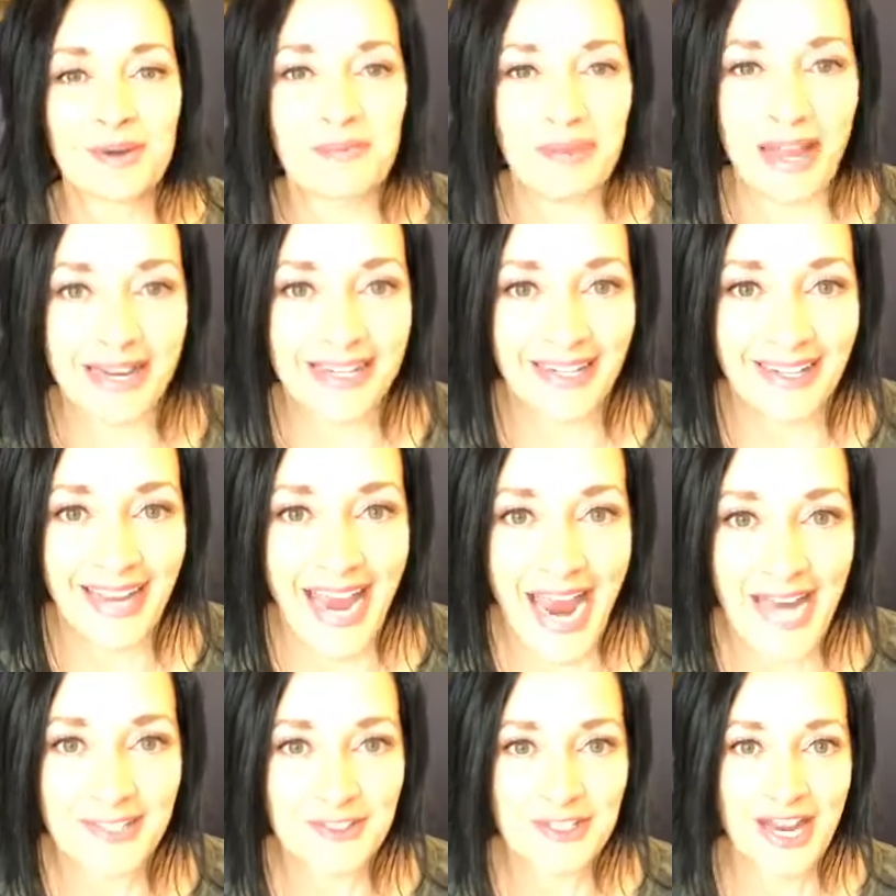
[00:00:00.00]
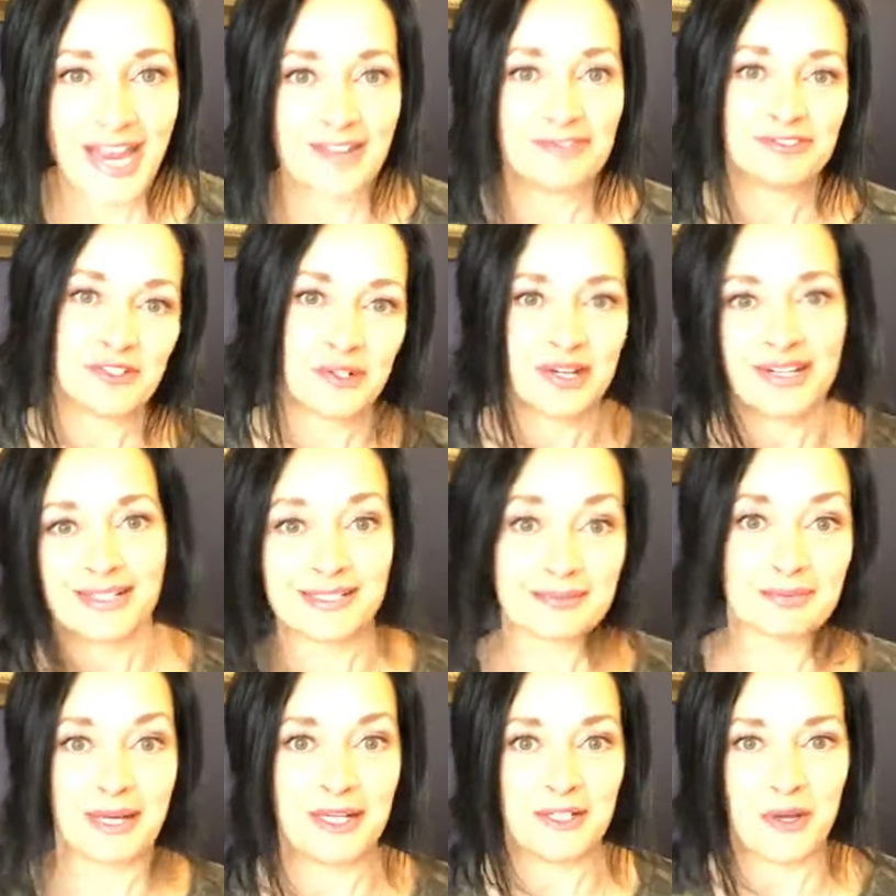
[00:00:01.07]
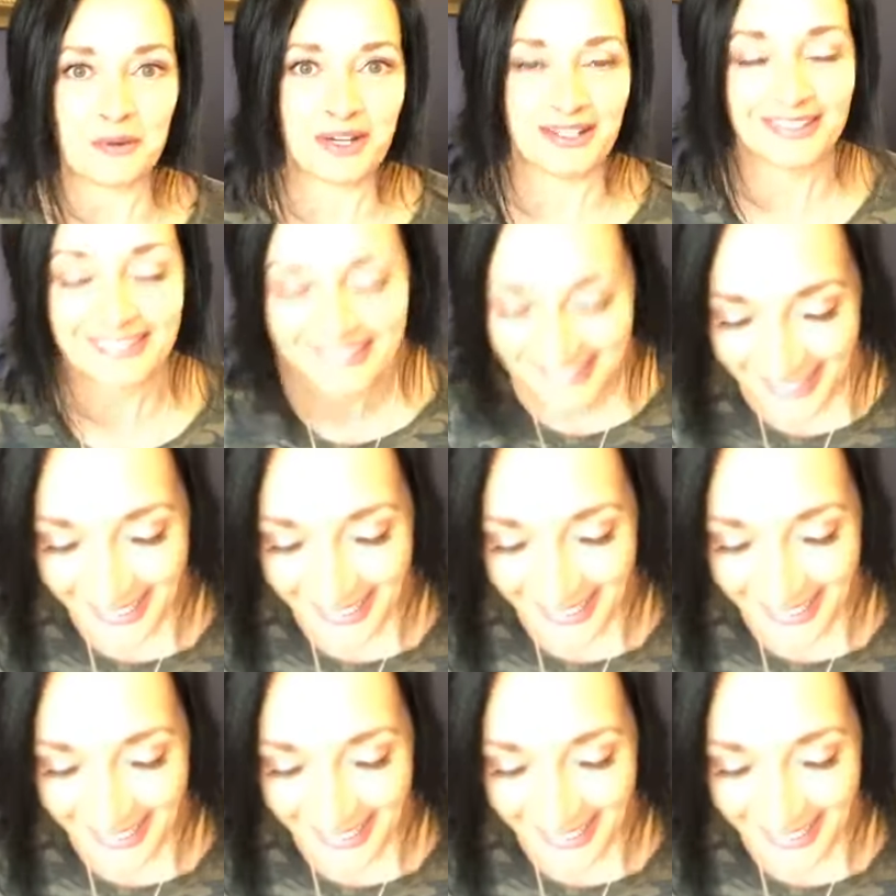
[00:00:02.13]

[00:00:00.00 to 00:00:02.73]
Rebecca, hashtag Flora is my Yoda.